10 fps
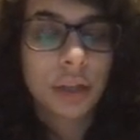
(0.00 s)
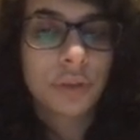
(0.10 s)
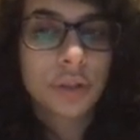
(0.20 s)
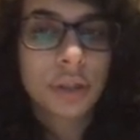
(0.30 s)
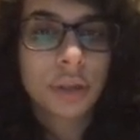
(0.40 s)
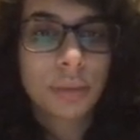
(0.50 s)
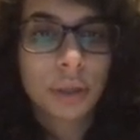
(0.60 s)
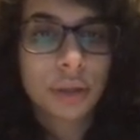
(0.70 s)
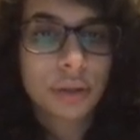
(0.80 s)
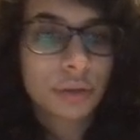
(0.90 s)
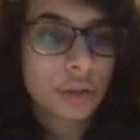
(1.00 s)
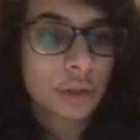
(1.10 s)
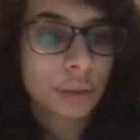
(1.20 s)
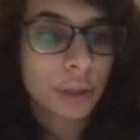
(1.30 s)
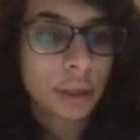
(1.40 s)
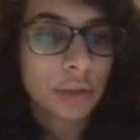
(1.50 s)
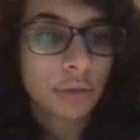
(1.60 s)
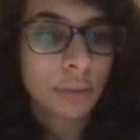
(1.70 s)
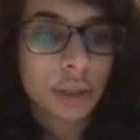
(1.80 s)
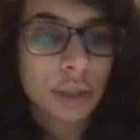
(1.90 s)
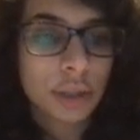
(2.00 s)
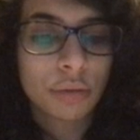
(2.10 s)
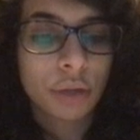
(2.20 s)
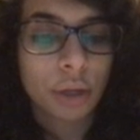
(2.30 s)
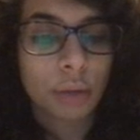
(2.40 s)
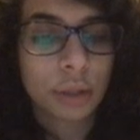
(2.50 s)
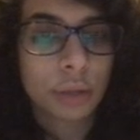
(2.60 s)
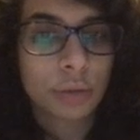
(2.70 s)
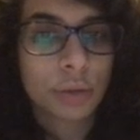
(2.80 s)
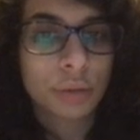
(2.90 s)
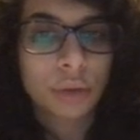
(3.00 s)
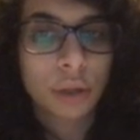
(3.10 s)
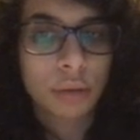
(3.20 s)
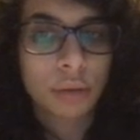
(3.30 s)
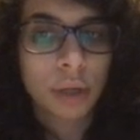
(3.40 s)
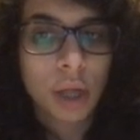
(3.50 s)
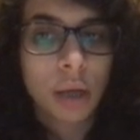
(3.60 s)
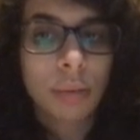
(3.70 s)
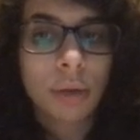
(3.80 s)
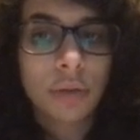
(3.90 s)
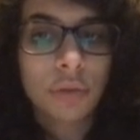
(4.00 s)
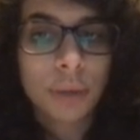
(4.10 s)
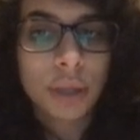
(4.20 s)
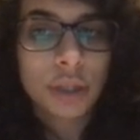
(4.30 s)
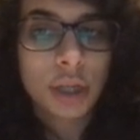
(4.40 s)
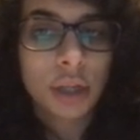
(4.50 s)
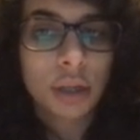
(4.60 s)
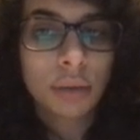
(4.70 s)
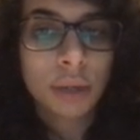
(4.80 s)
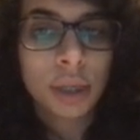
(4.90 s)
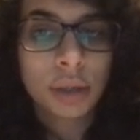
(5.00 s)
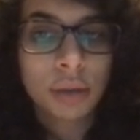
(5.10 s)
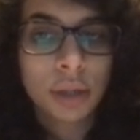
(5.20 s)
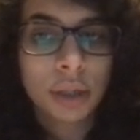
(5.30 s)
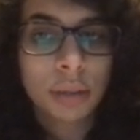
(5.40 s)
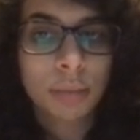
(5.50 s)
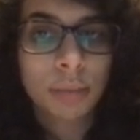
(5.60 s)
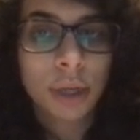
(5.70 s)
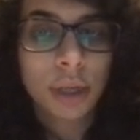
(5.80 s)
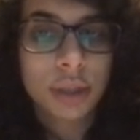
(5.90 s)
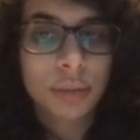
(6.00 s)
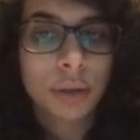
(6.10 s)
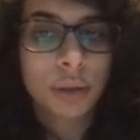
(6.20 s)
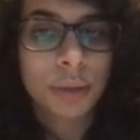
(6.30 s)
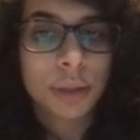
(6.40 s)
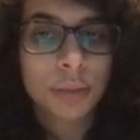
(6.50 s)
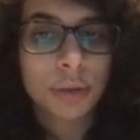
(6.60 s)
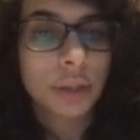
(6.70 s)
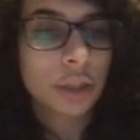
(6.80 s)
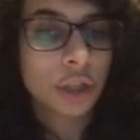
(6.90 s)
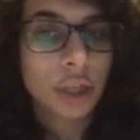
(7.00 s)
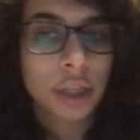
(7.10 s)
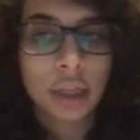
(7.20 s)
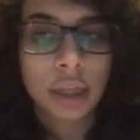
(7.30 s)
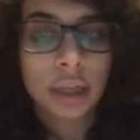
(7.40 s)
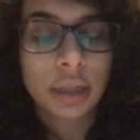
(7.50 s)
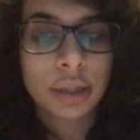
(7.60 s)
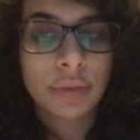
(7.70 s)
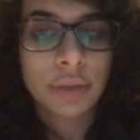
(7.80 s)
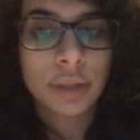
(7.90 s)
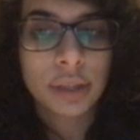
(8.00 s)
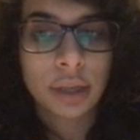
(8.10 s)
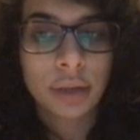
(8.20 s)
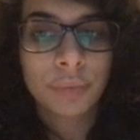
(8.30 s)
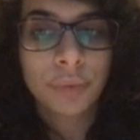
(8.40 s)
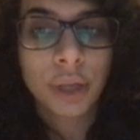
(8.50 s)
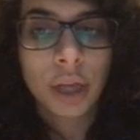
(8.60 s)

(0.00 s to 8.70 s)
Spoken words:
First thing you want to do is determine the information you know and you don't know. What information I know that the customer opens both a checking and a savings account.